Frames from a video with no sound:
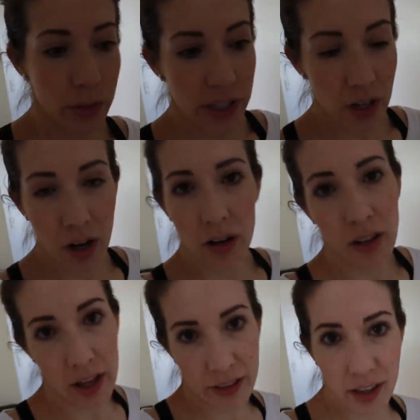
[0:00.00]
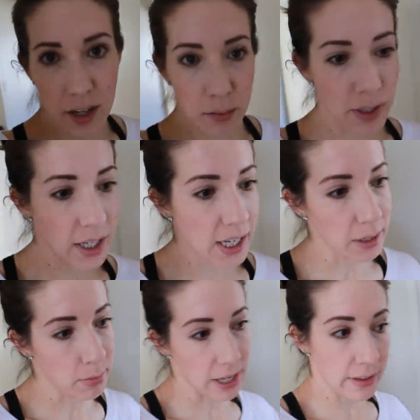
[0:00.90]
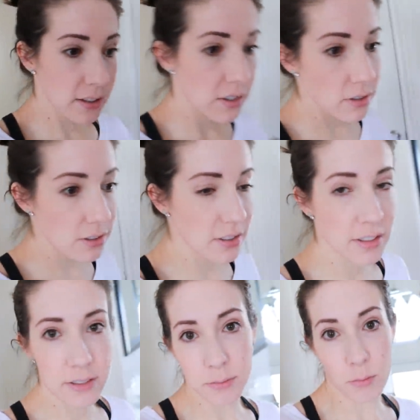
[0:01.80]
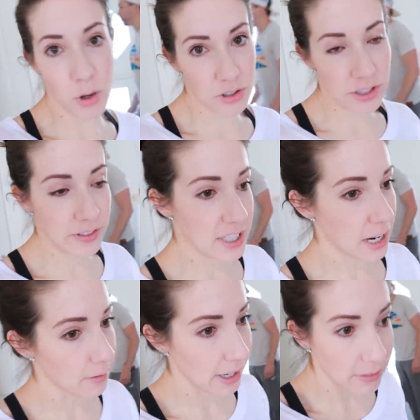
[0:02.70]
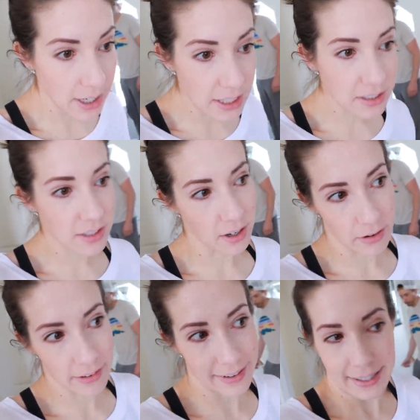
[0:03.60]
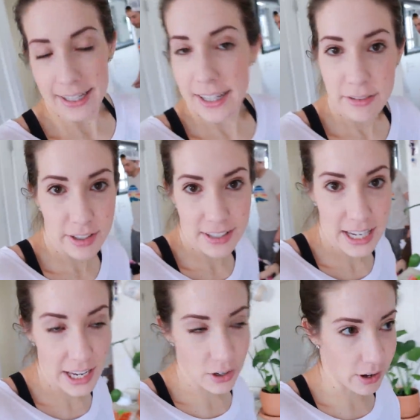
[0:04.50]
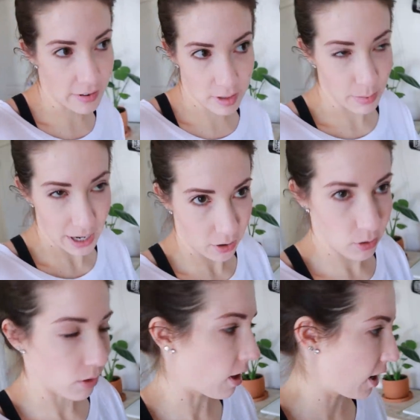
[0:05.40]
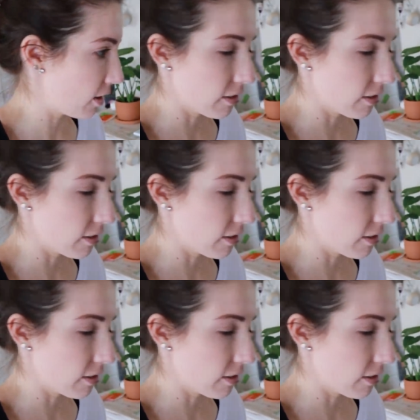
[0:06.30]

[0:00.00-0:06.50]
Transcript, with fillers: We are likely gonna be in bathing suits most of the time anyway, so it feels like I don't have to pack a whole lot